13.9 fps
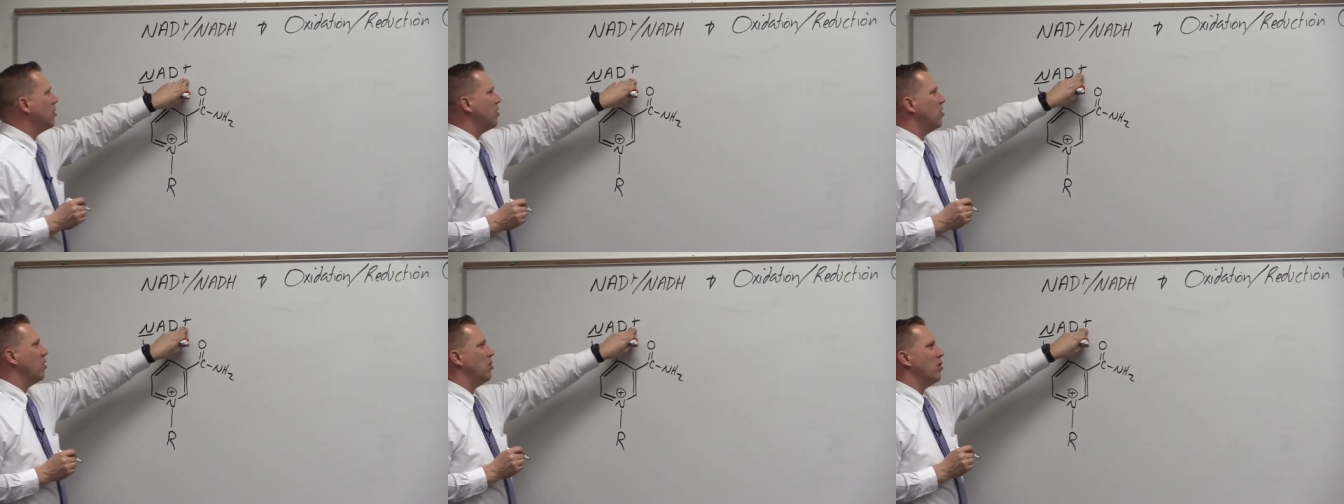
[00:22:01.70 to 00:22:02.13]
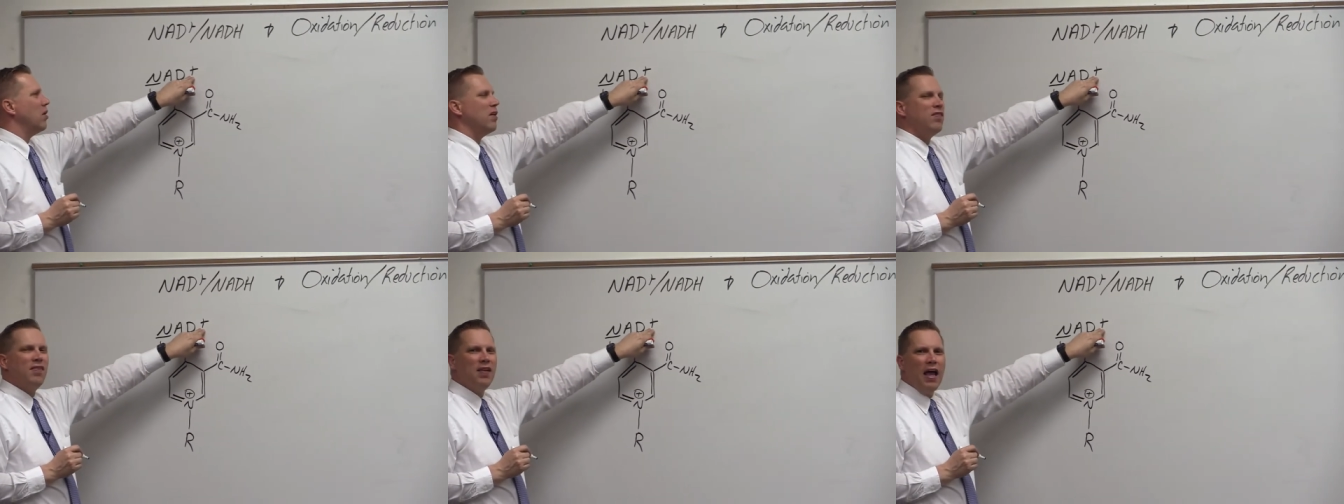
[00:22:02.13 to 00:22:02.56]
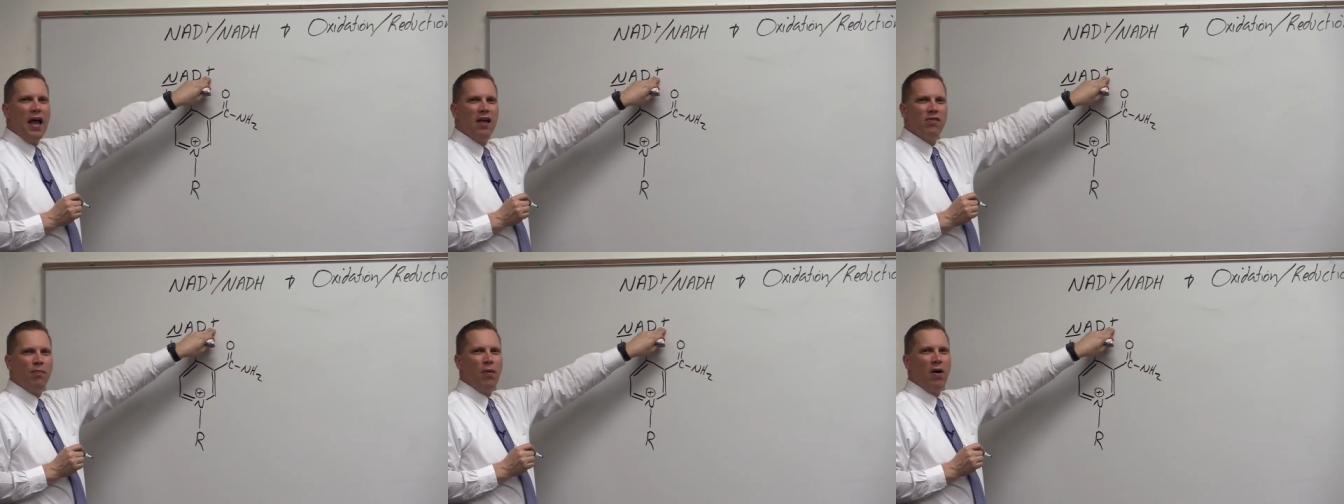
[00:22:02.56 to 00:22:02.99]
to do, you can see it
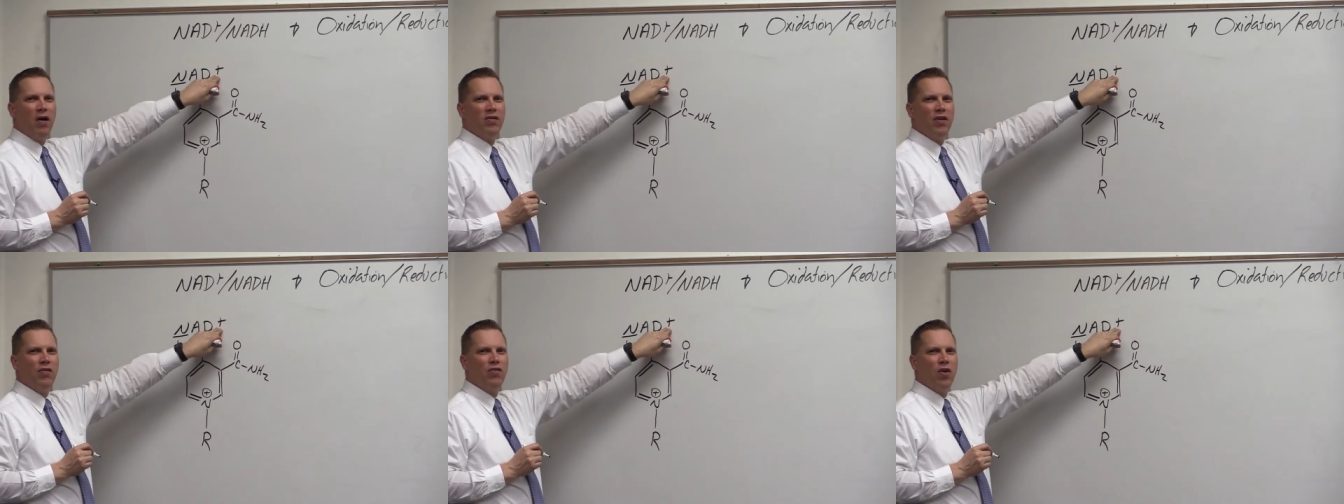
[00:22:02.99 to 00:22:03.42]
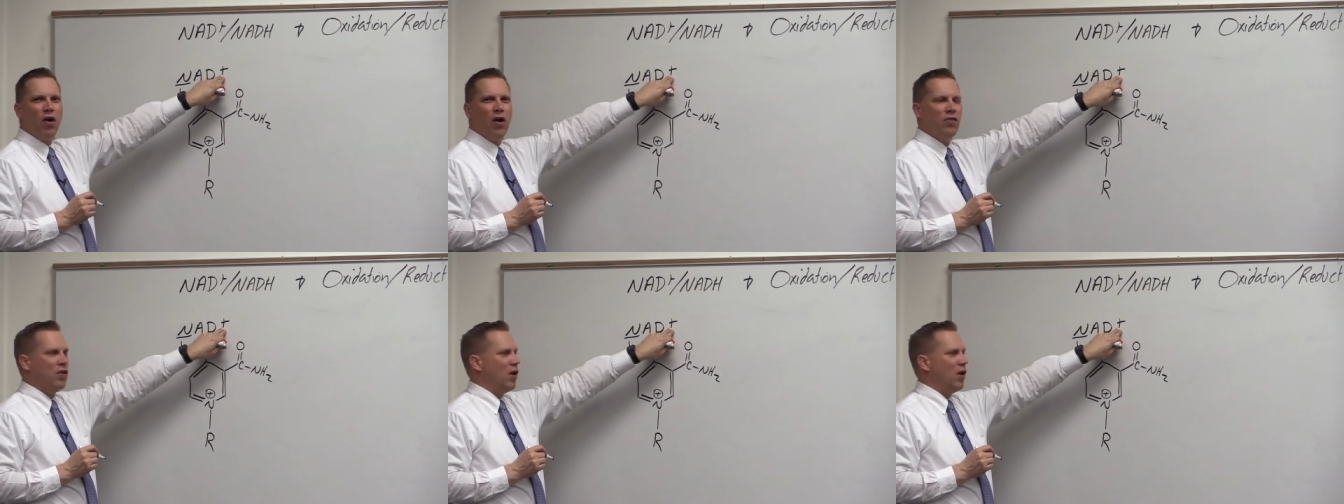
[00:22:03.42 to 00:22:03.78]
has a positive charge